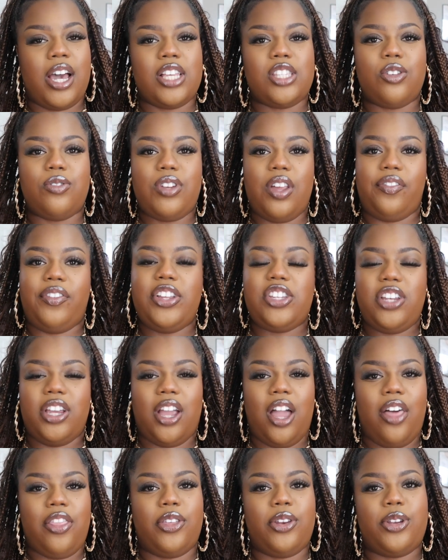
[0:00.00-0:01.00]
So definitely
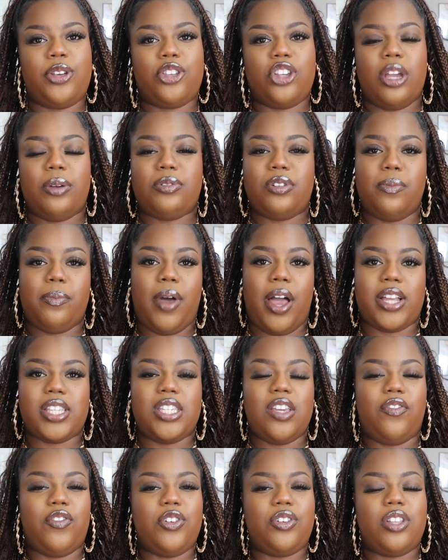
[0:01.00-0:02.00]
check out the description box
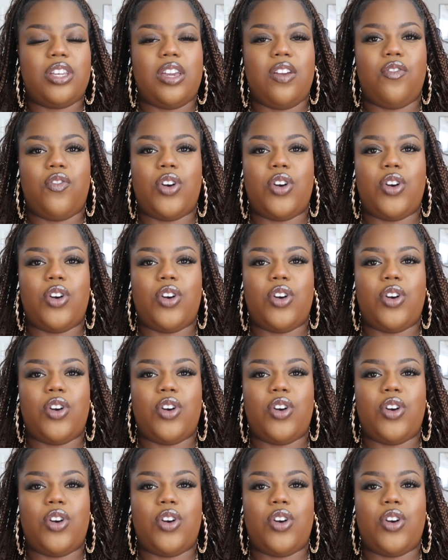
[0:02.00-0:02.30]
if you're looking